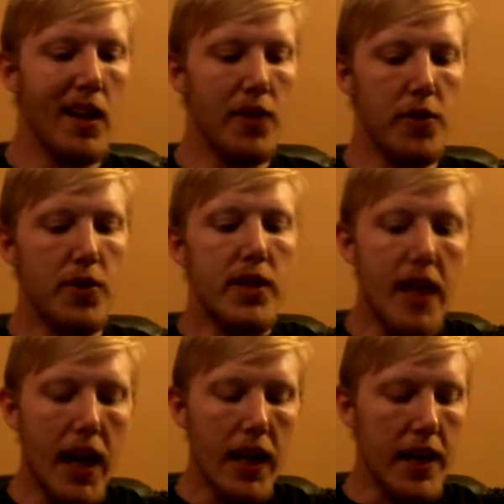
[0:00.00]
There's
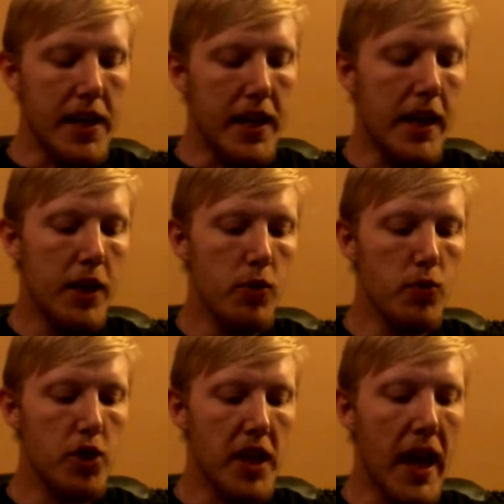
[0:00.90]
not a
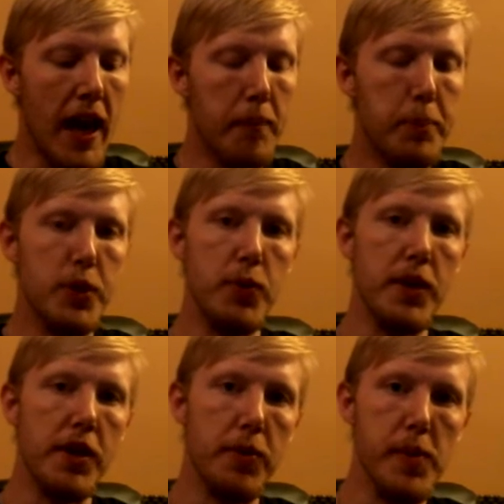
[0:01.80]
huge gap
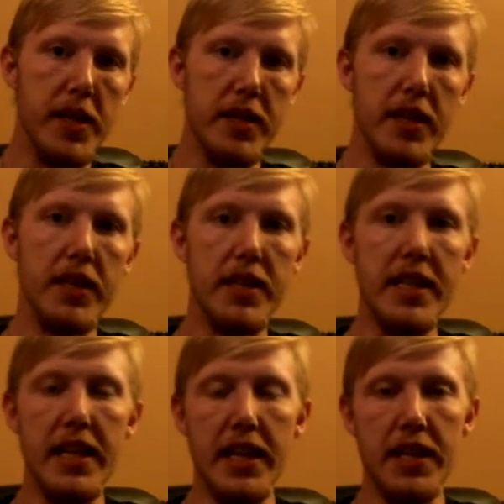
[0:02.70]
between a
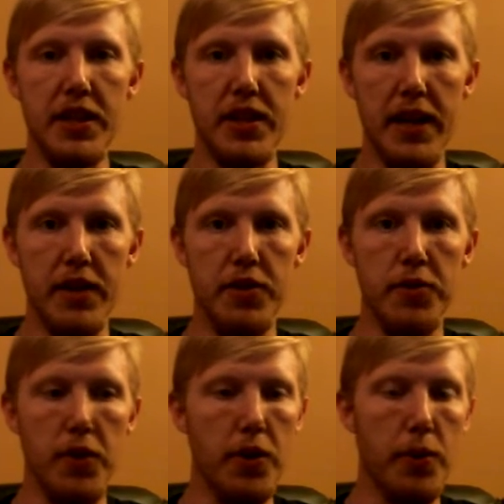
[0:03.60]
360 and a
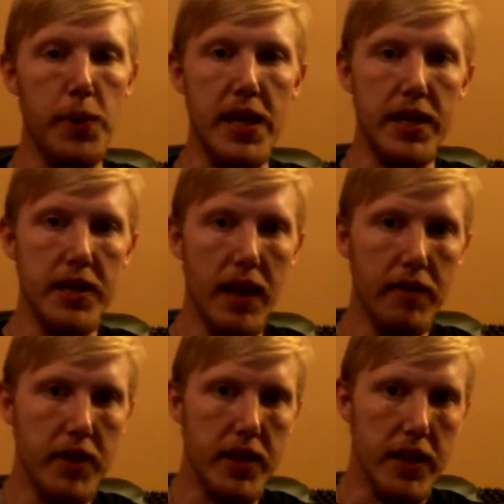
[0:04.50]
standard
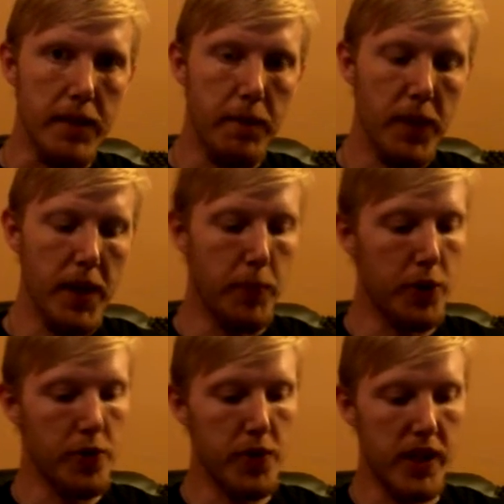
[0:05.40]
370,
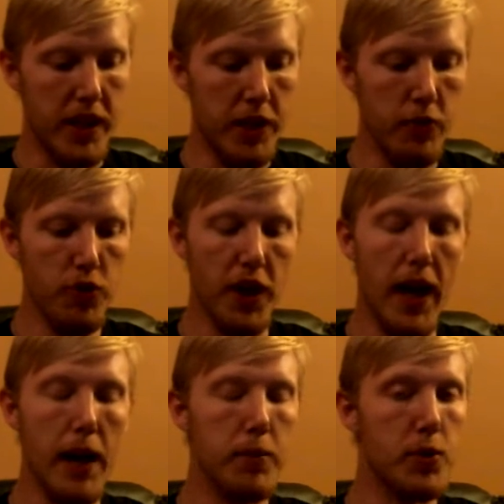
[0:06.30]
but there is a huge
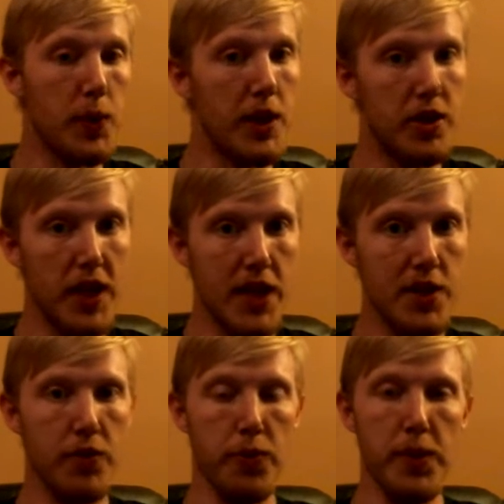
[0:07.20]
gap between a
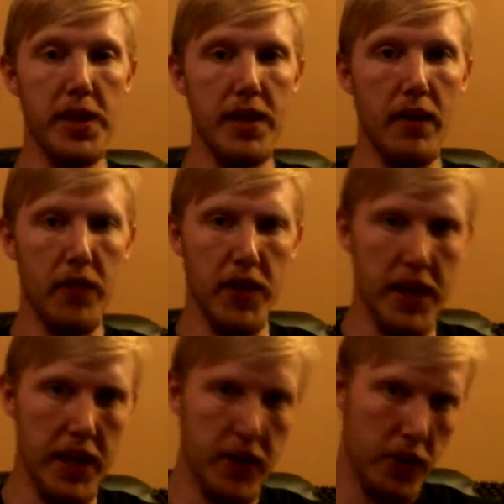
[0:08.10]
standard
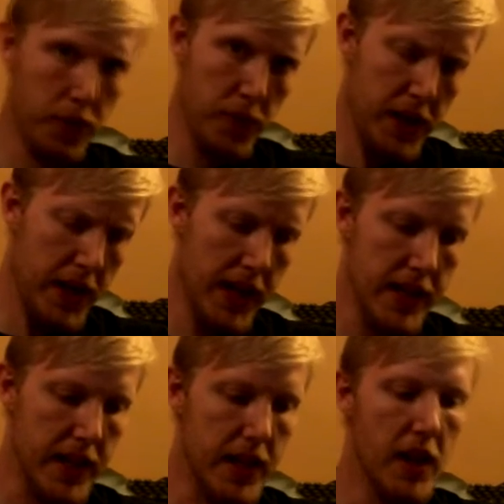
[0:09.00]
370 and a
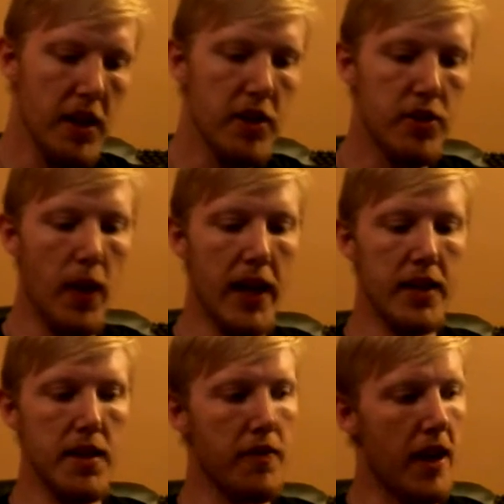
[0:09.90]
390. So
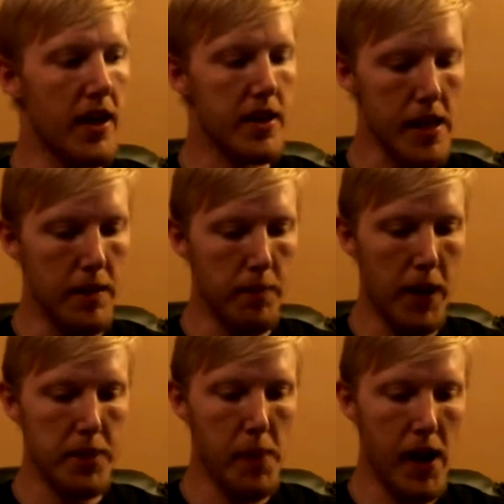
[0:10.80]
XFX and
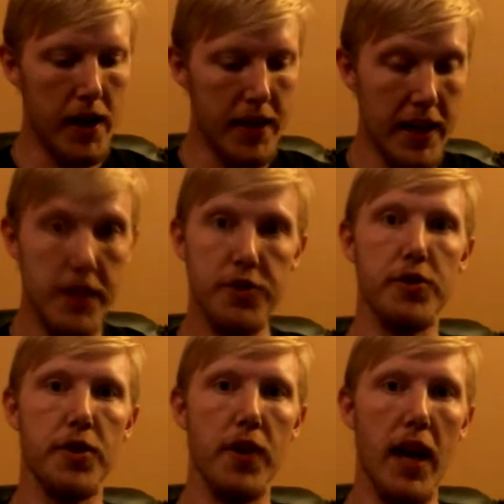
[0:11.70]
Best Buy's answer
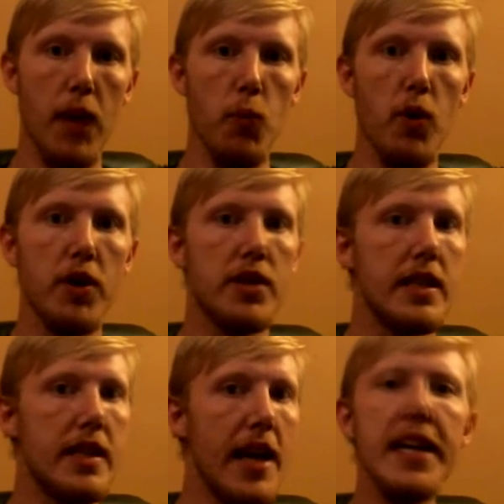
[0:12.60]
to that was
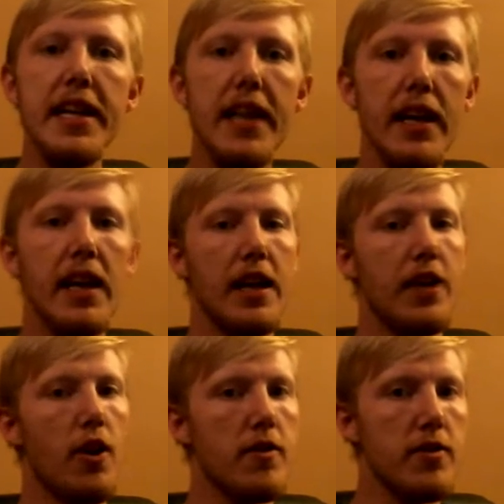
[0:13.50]
to take an
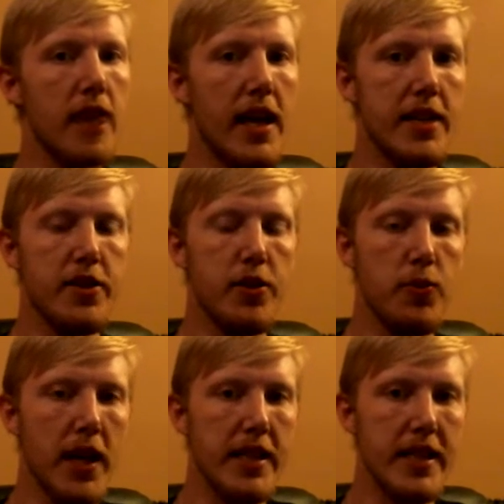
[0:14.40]
R9
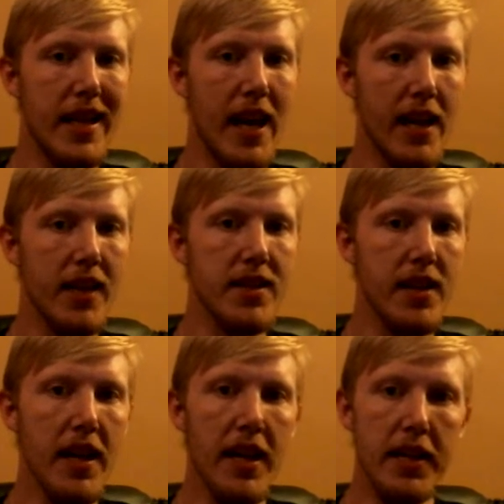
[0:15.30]

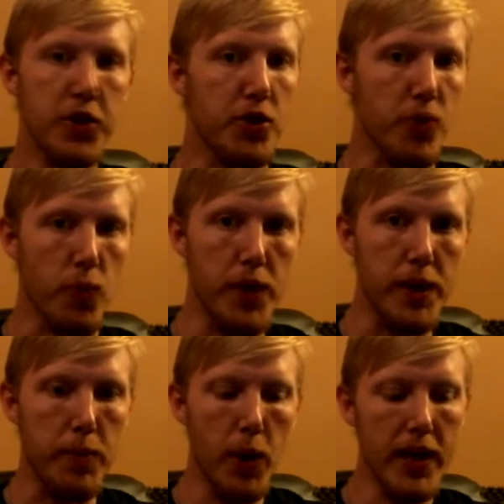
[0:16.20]
290X and just
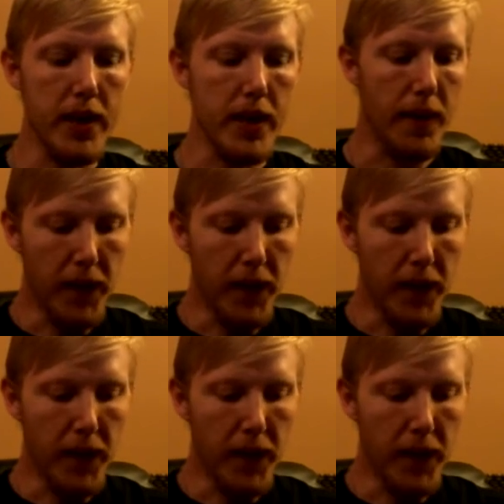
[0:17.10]
rebrand it.